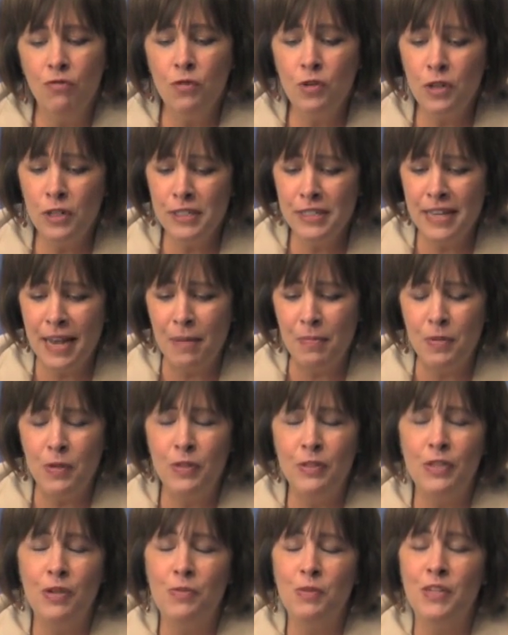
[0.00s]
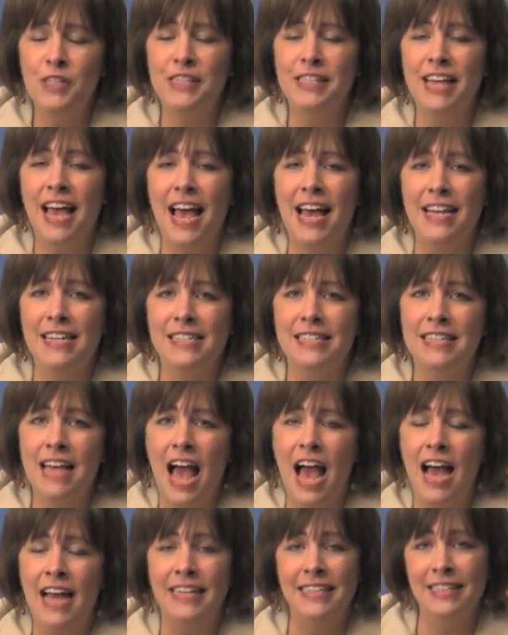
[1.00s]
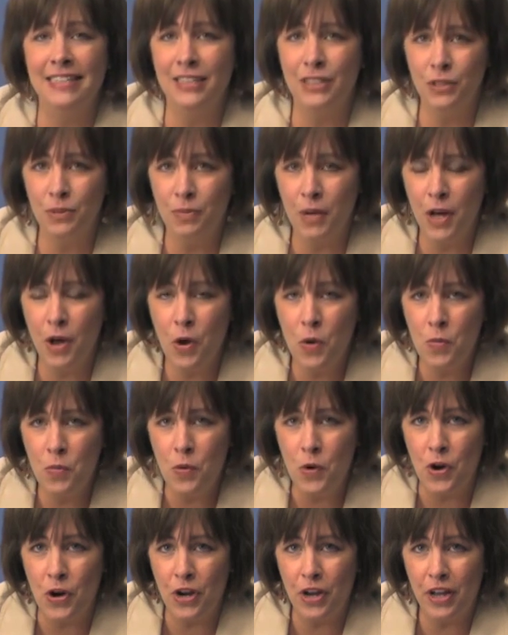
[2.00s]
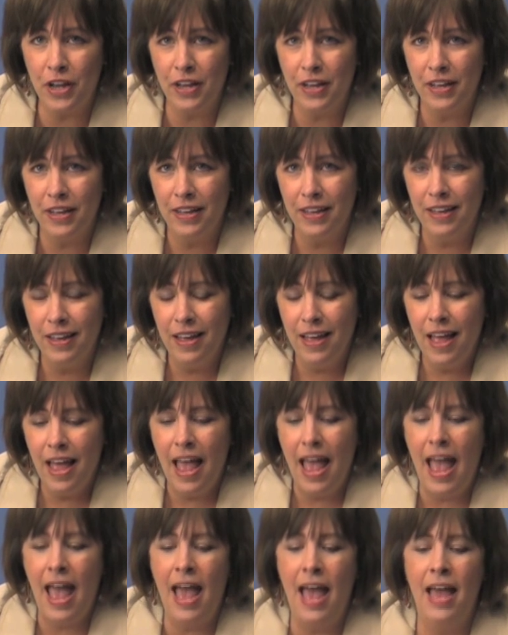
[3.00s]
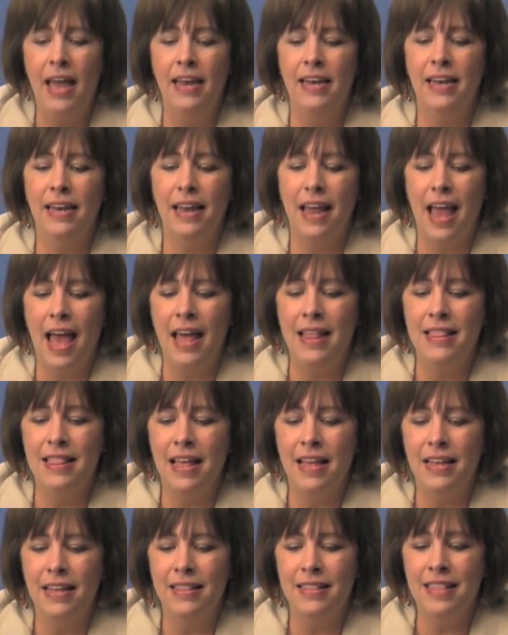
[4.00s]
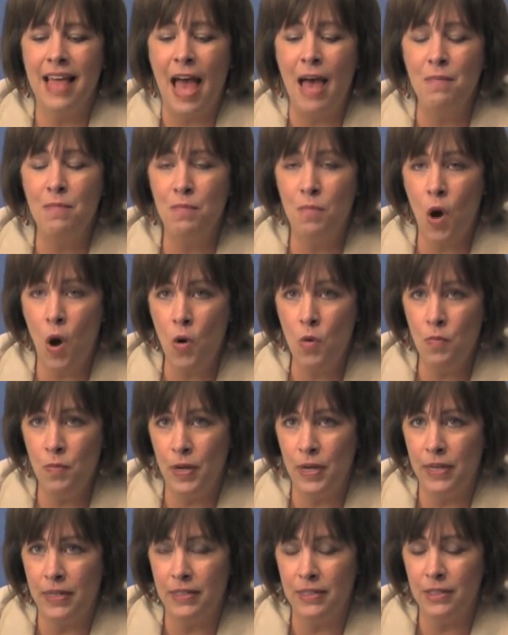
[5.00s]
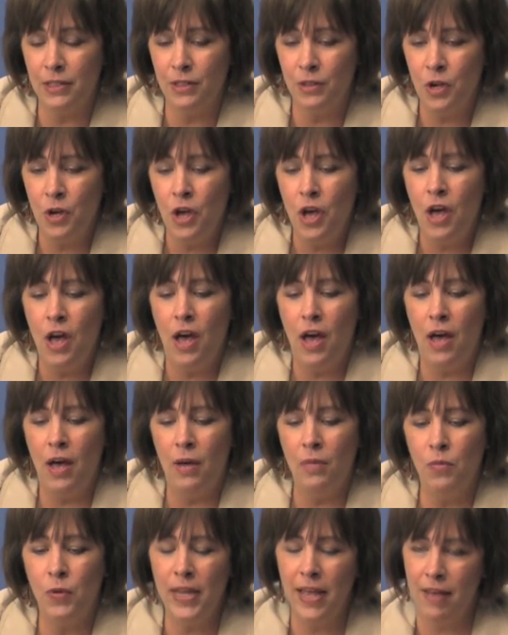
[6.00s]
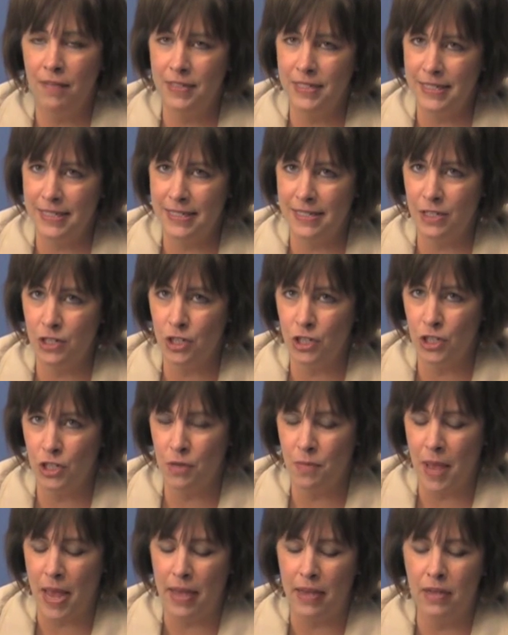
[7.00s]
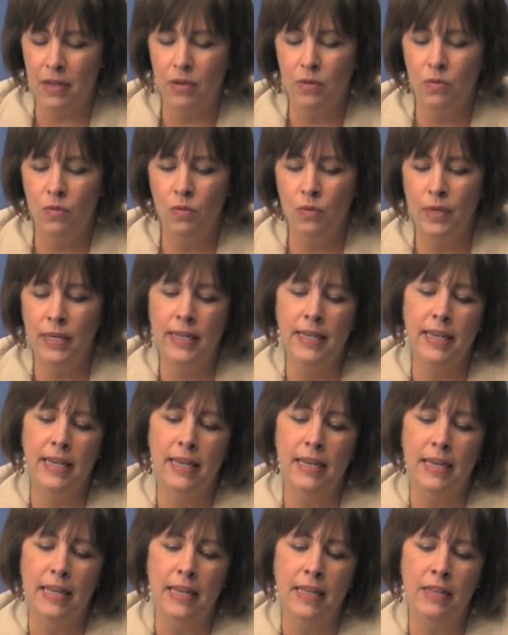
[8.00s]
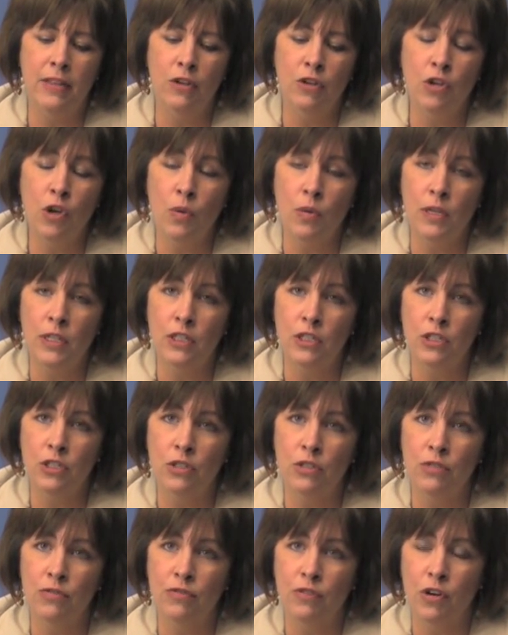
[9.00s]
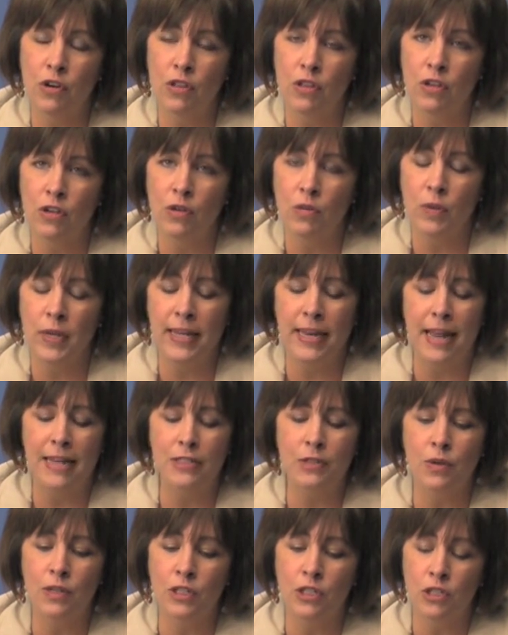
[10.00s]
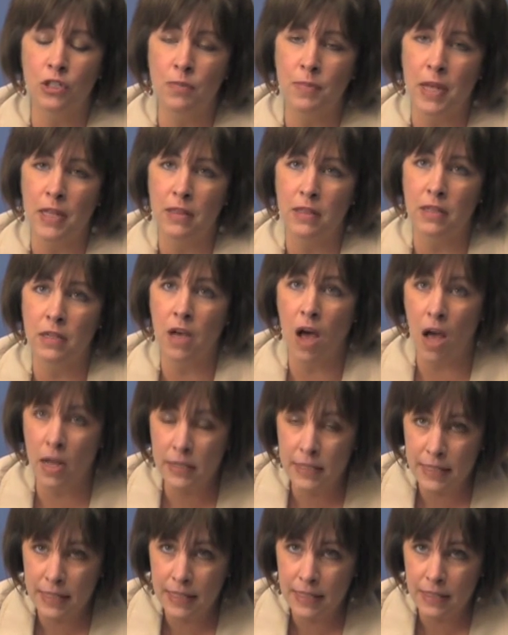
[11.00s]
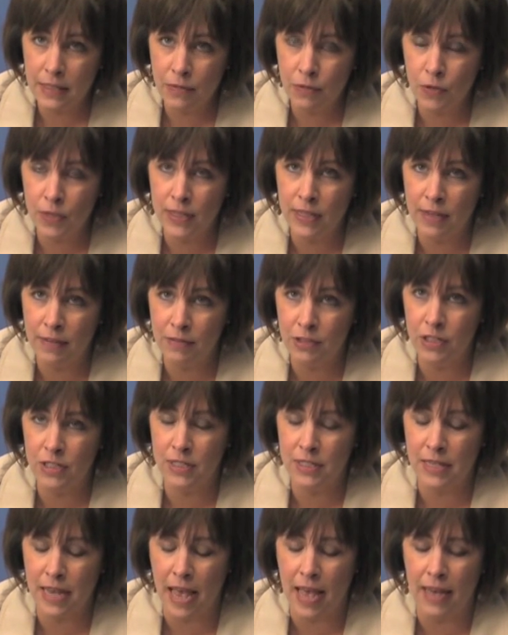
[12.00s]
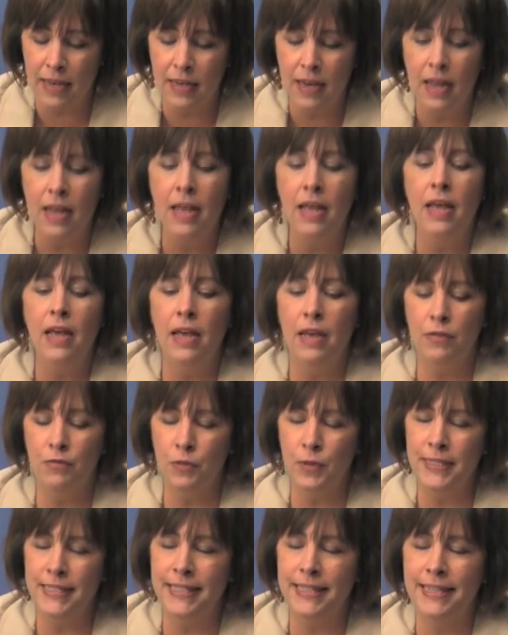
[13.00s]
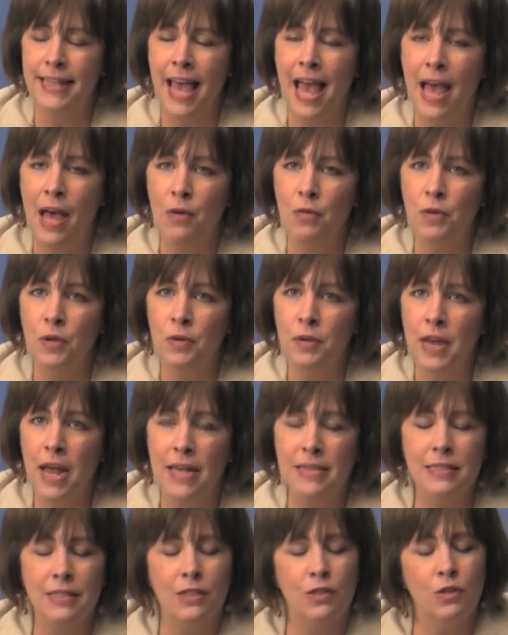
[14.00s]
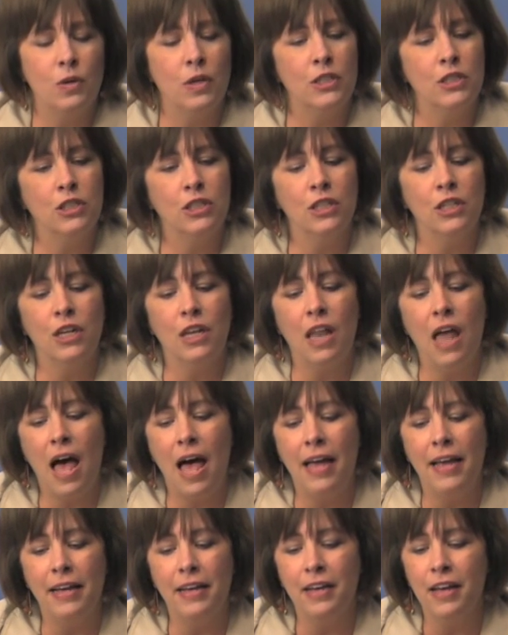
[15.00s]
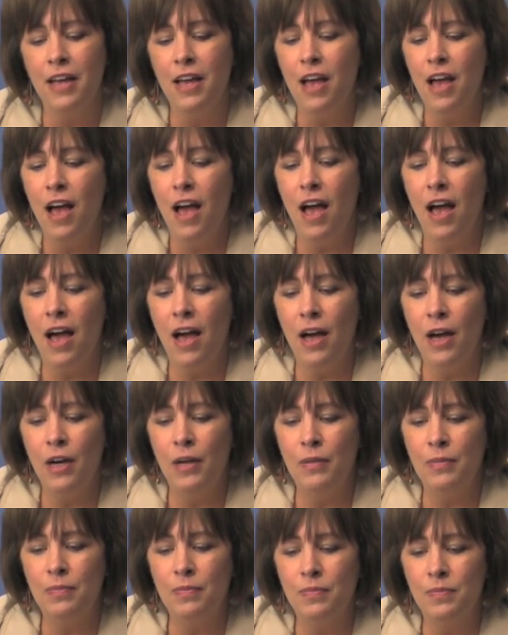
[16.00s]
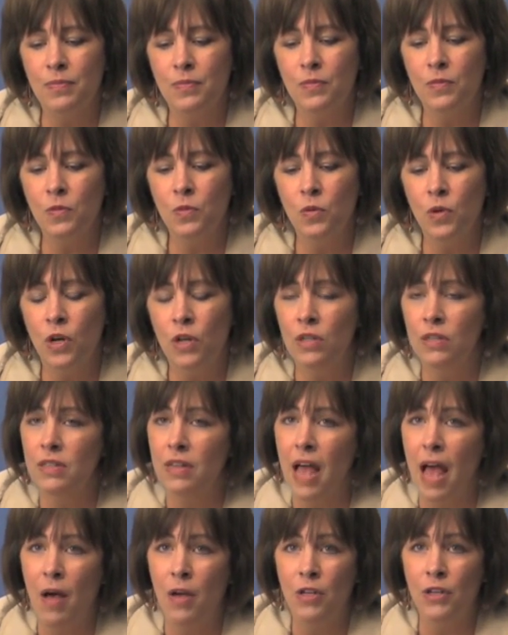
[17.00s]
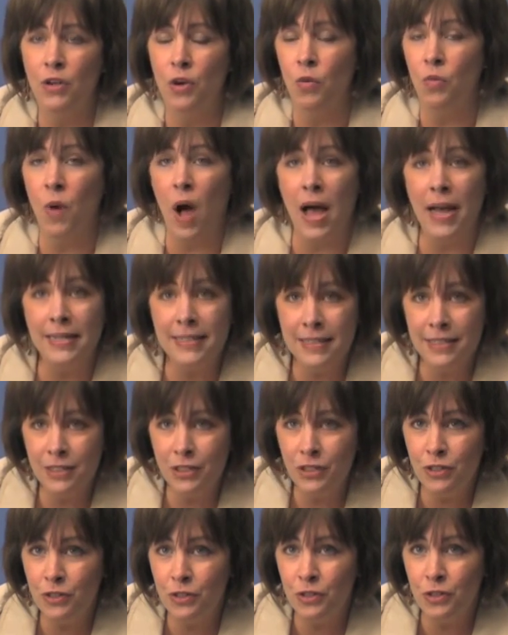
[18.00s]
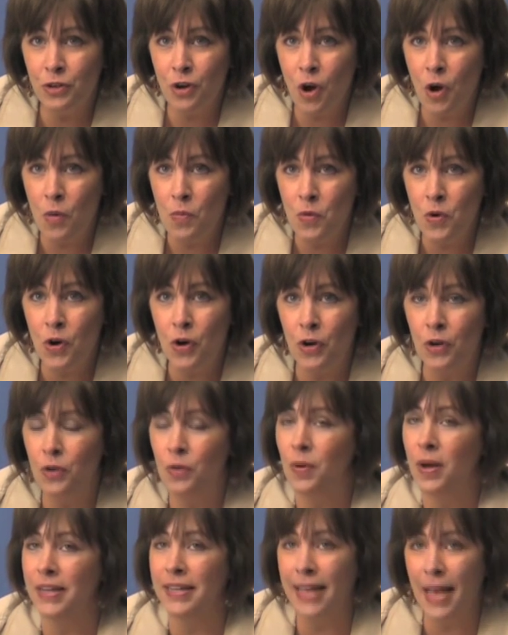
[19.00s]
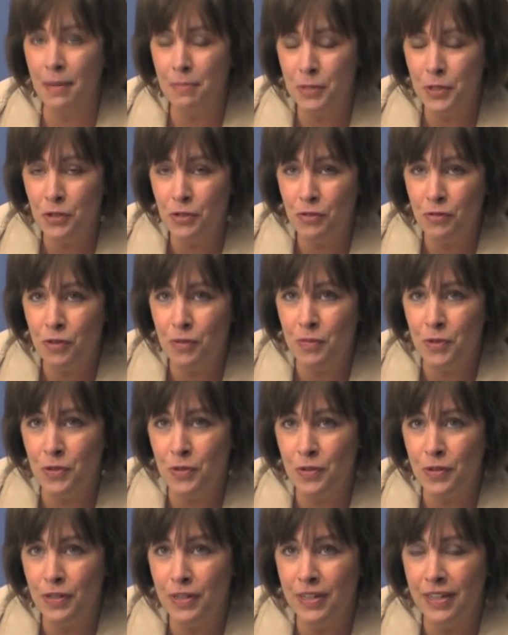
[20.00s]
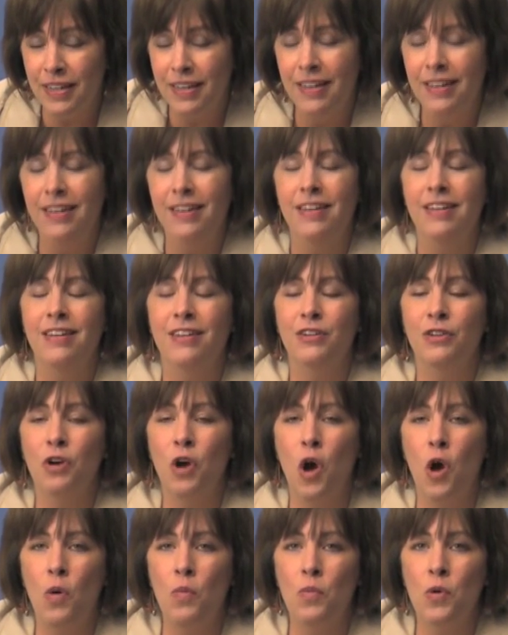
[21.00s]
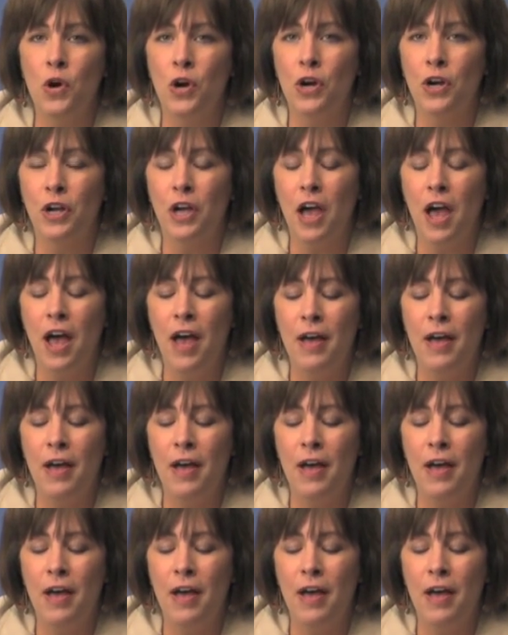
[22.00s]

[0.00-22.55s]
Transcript: For example, someone says, I didn't do my homework. And at that moment, we have a decision to make. We can either go into further, we can ask questions about the content of what they've just said. If we did that, we would ask a question like, why didn't you do your homework? What kept you from doing your homework?